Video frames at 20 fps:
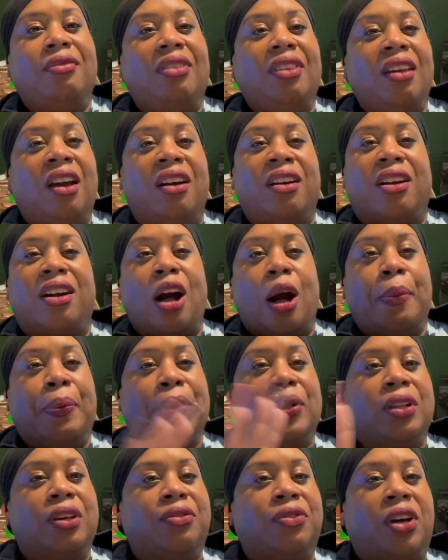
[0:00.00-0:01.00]
a
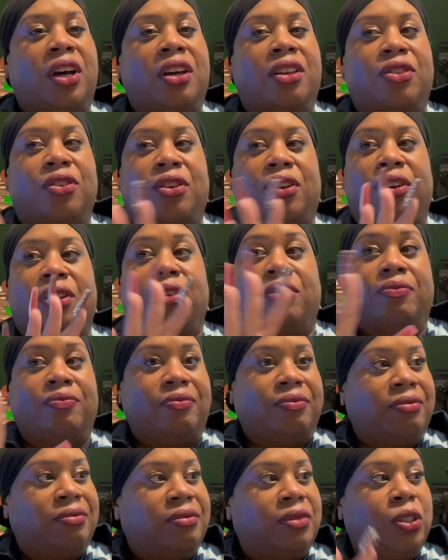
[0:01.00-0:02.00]
couple of other,
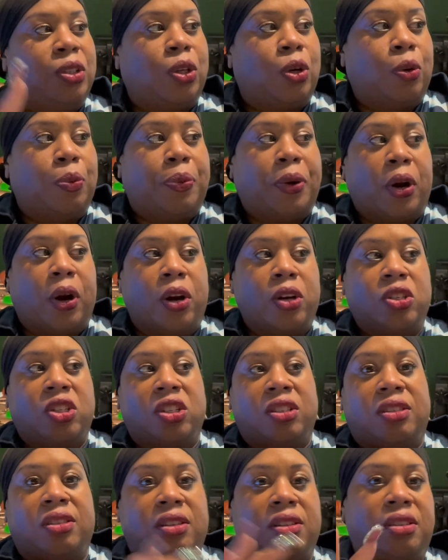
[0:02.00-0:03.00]
you know,
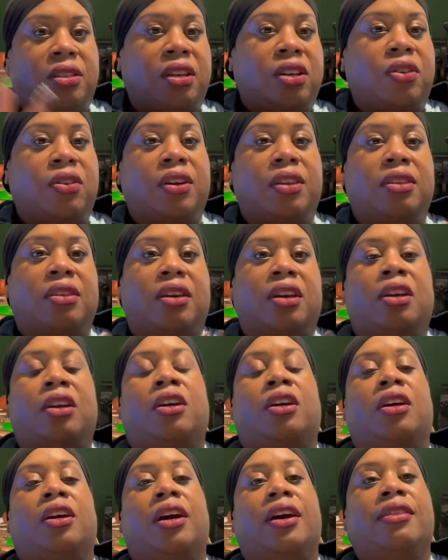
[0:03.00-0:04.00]
purchases here and
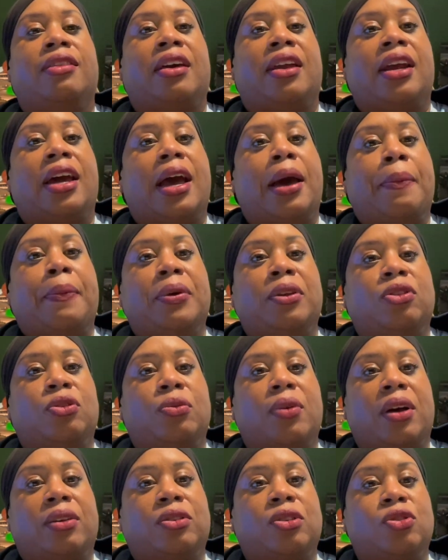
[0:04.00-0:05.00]
there that happened
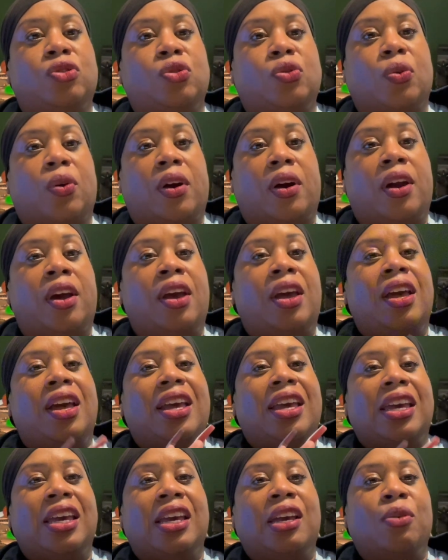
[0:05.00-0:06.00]
throughout the store.
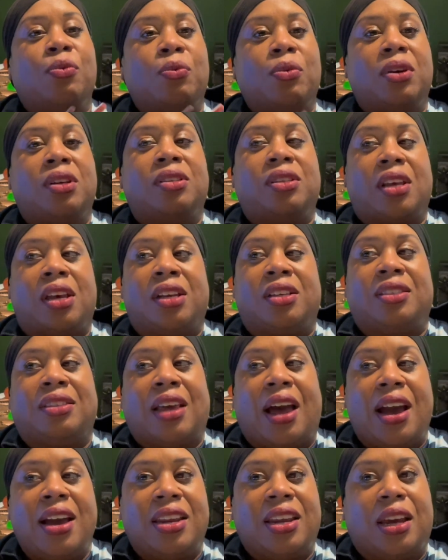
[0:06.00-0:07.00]
It was
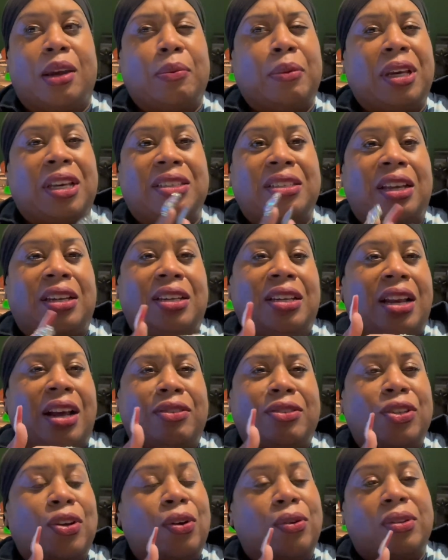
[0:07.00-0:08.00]
exciting because I didn't have
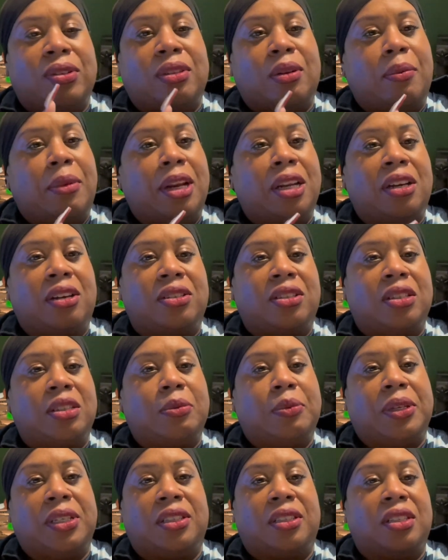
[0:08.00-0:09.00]
to go to somebody else's
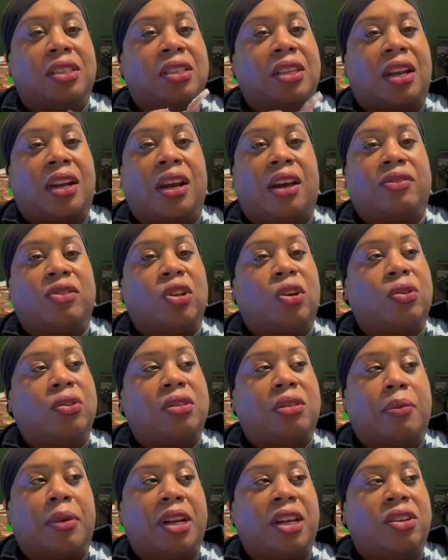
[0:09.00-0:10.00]
business. I didn't have to go to
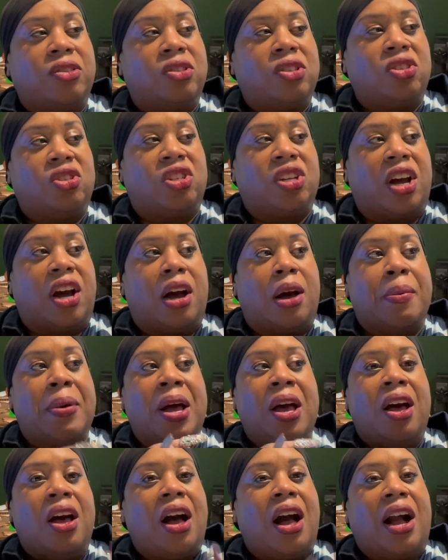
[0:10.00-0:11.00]
somebody else's job.
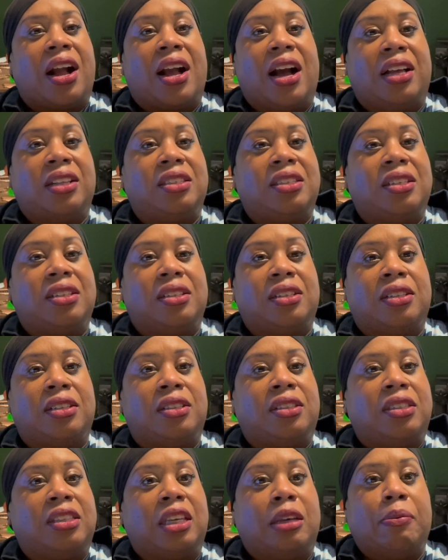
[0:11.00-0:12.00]
I got to
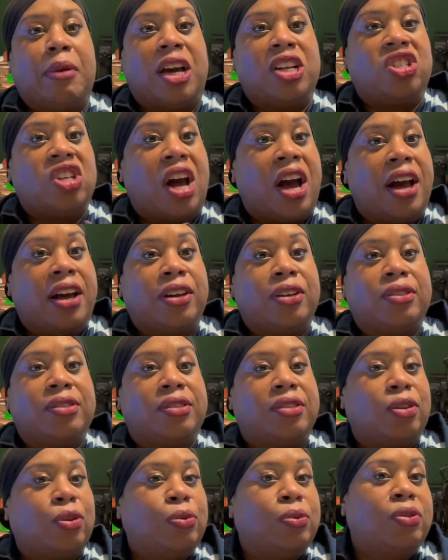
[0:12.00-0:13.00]
see my child
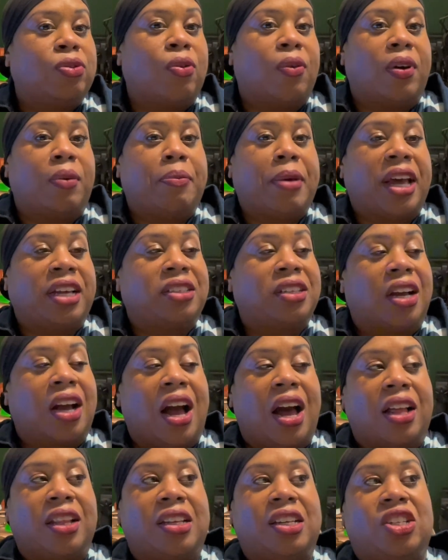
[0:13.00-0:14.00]
who's going back to
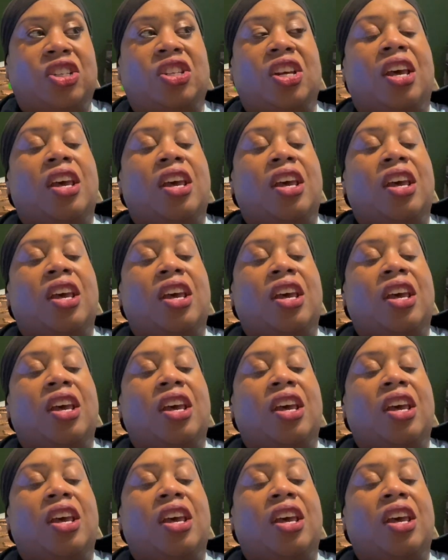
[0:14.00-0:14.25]
college.